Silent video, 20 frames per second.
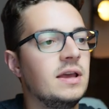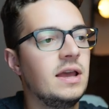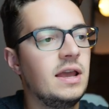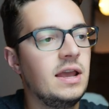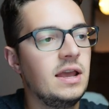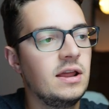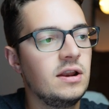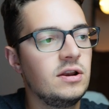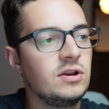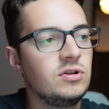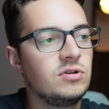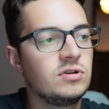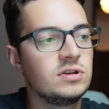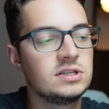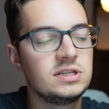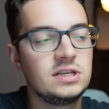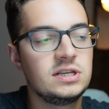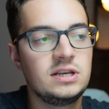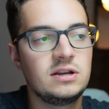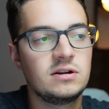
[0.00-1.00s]
And you
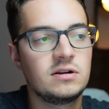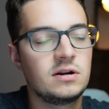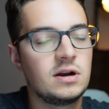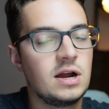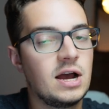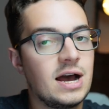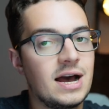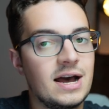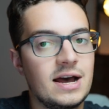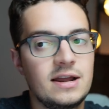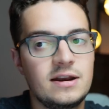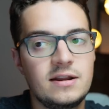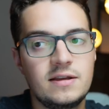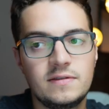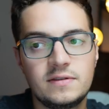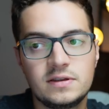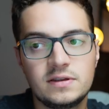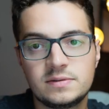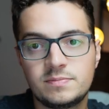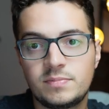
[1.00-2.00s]
can see here on
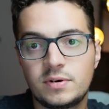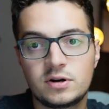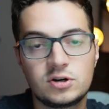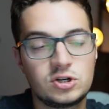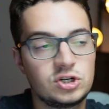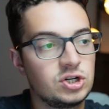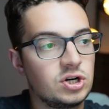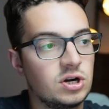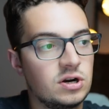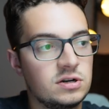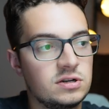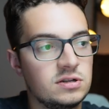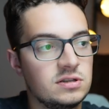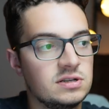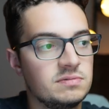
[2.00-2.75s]
this bar chart,